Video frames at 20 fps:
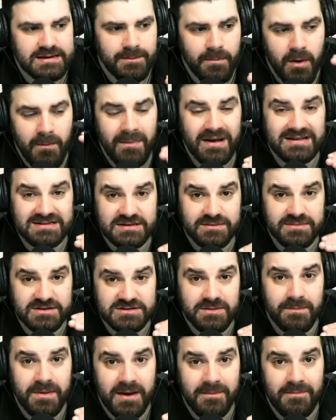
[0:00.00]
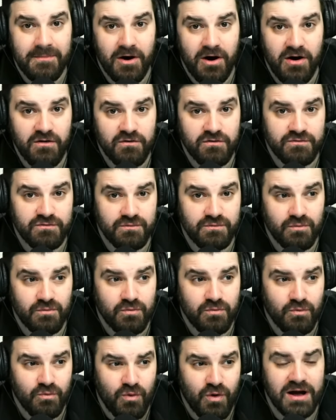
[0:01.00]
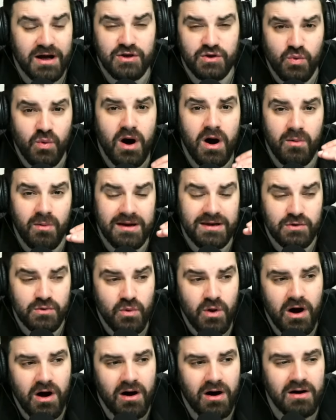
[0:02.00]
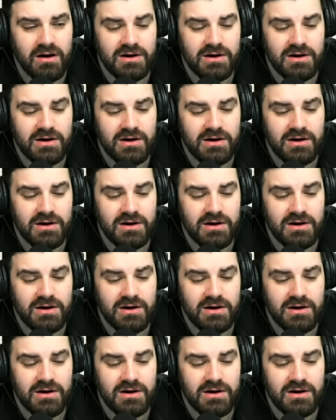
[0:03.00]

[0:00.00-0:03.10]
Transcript: momentum is a big part of why you are where you are,